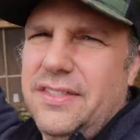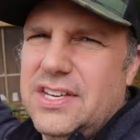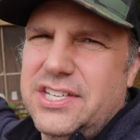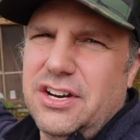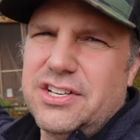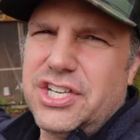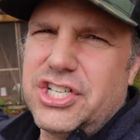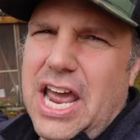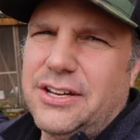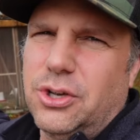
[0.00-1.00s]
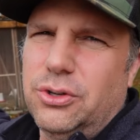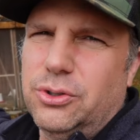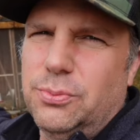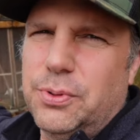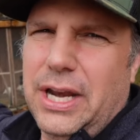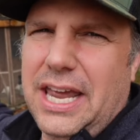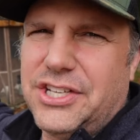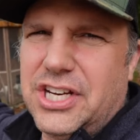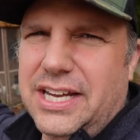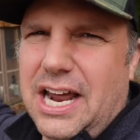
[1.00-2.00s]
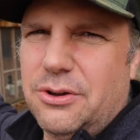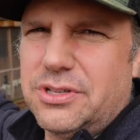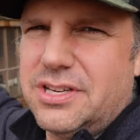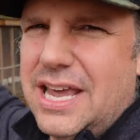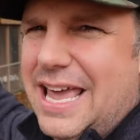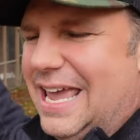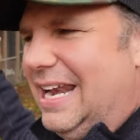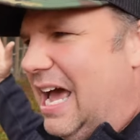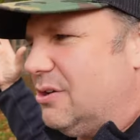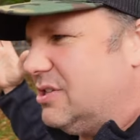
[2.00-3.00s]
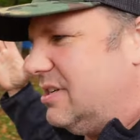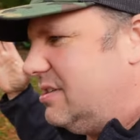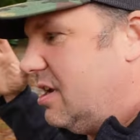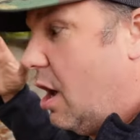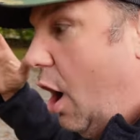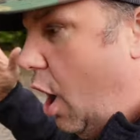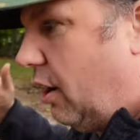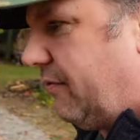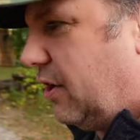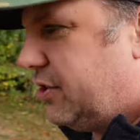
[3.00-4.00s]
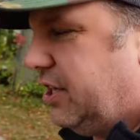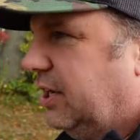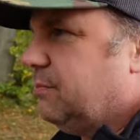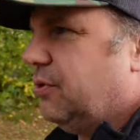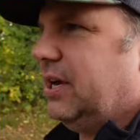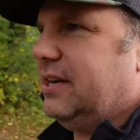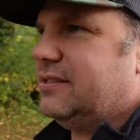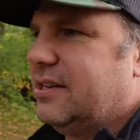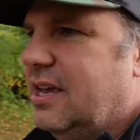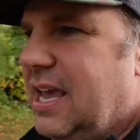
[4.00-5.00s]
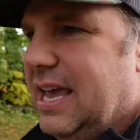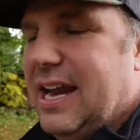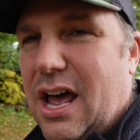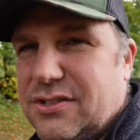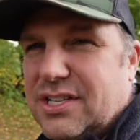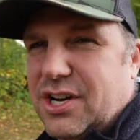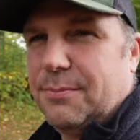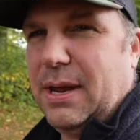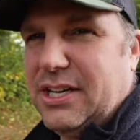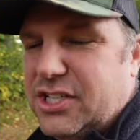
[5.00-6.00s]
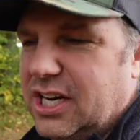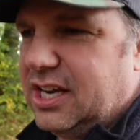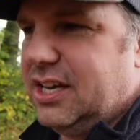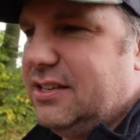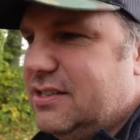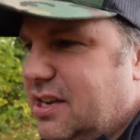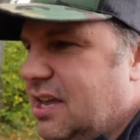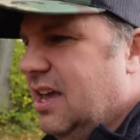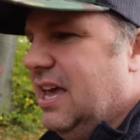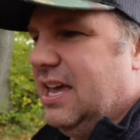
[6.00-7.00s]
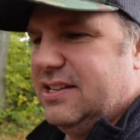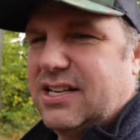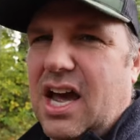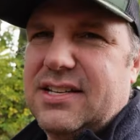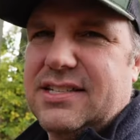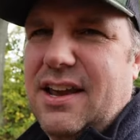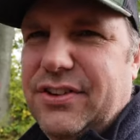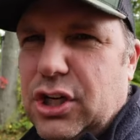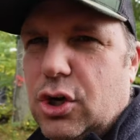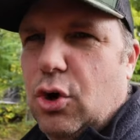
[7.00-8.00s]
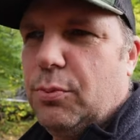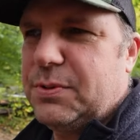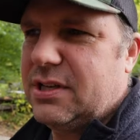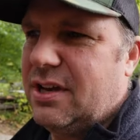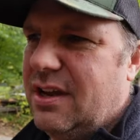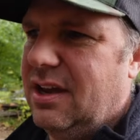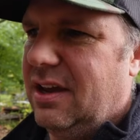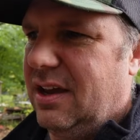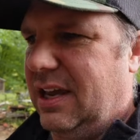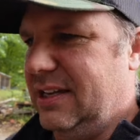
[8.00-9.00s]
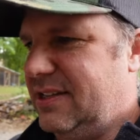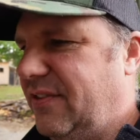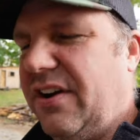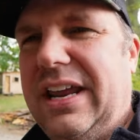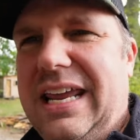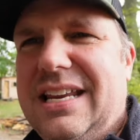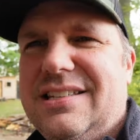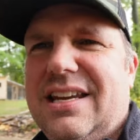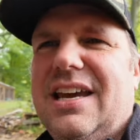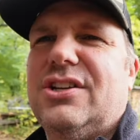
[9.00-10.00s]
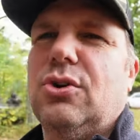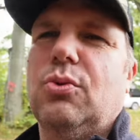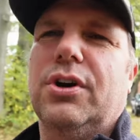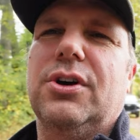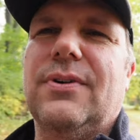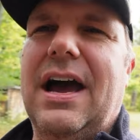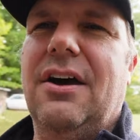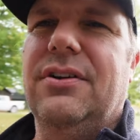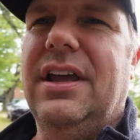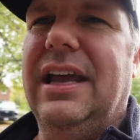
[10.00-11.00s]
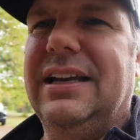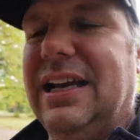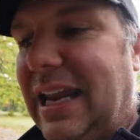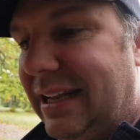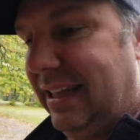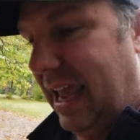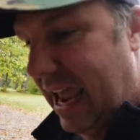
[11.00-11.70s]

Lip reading: This here is the Chateau du Poulet chicken house. It houses all of our chicken breeds. It houses our meat chickens. It's got 7 coops. It's very easy to work around and collect the